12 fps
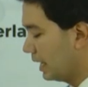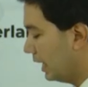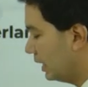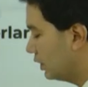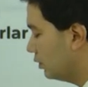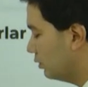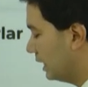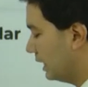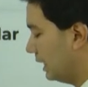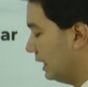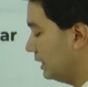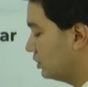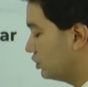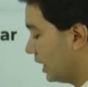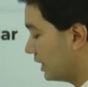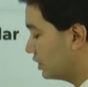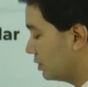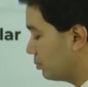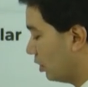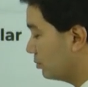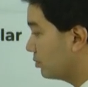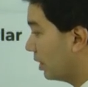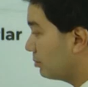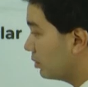including injection
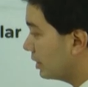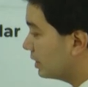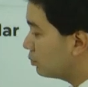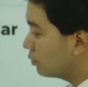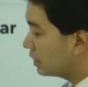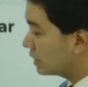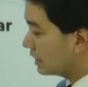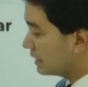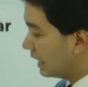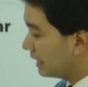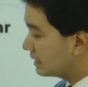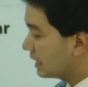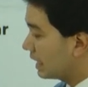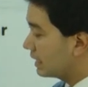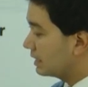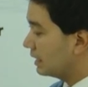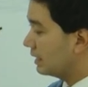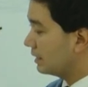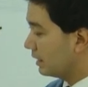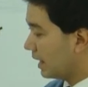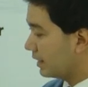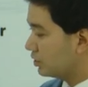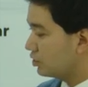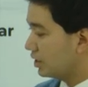polypropylene, which takes the
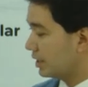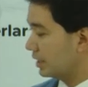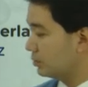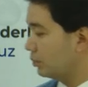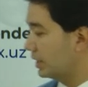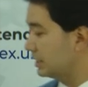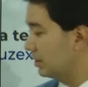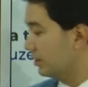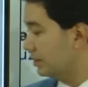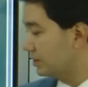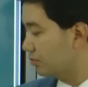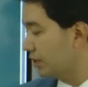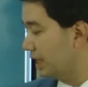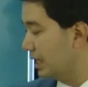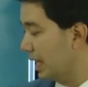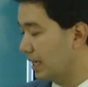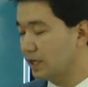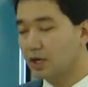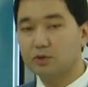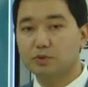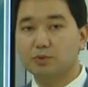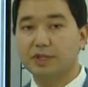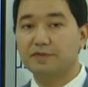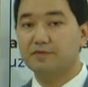lion's share, as we can see on the screen, and it
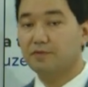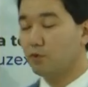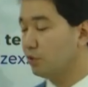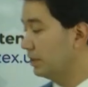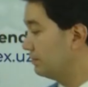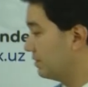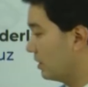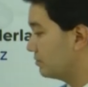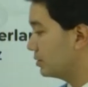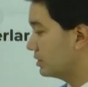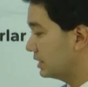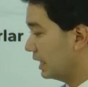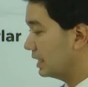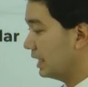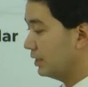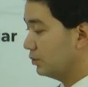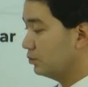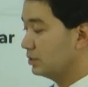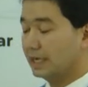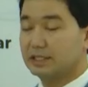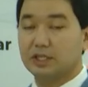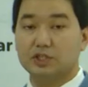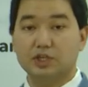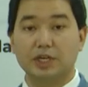goes with 45% at the
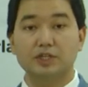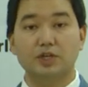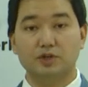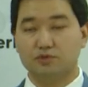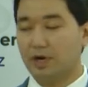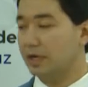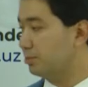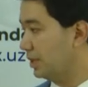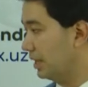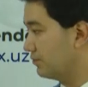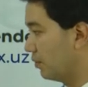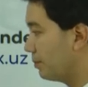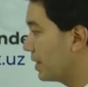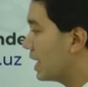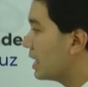UZEX exchange trade platform.